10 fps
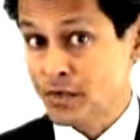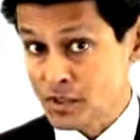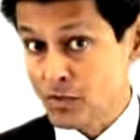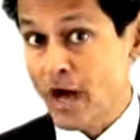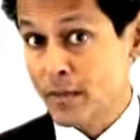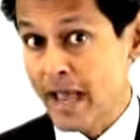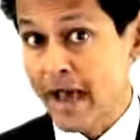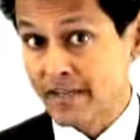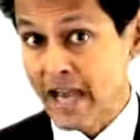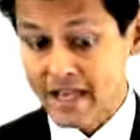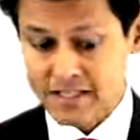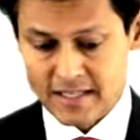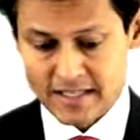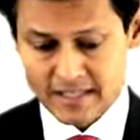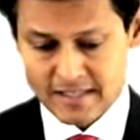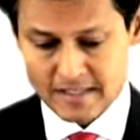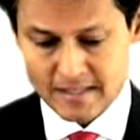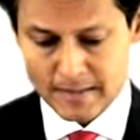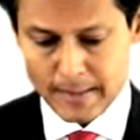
which is why we have an asset.